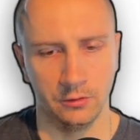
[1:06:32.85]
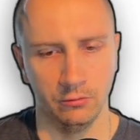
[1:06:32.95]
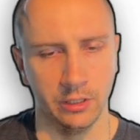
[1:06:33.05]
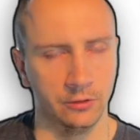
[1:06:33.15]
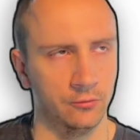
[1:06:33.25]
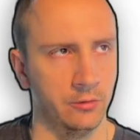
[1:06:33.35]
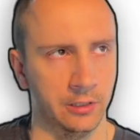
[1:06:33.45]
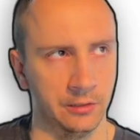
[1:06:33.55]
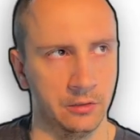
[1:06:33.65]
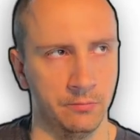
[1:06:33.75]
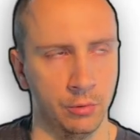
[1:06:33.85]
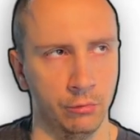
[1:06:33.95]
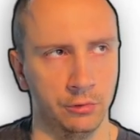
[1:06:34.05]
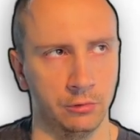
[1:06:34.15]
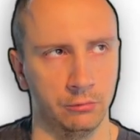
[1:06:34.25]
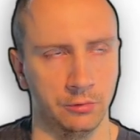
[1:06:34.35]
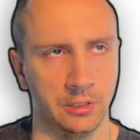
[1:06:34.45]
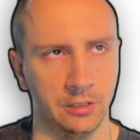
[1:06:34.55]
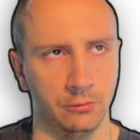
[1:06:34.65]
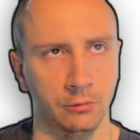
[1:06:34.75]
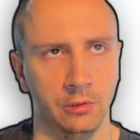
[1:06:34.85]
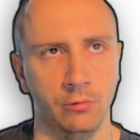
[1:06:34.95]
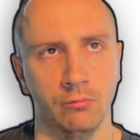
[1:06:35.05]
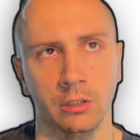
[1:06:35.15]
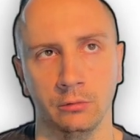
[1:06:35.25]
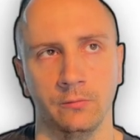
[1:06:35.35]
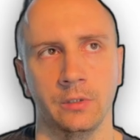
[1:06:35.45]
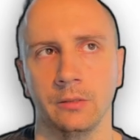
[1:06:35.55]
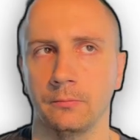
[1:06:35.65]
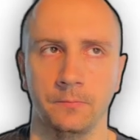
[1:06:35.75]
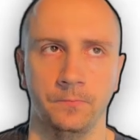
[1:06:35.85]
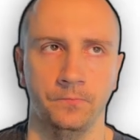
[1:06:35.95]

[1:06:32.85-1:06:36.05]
you actually are supposed to set only one of them,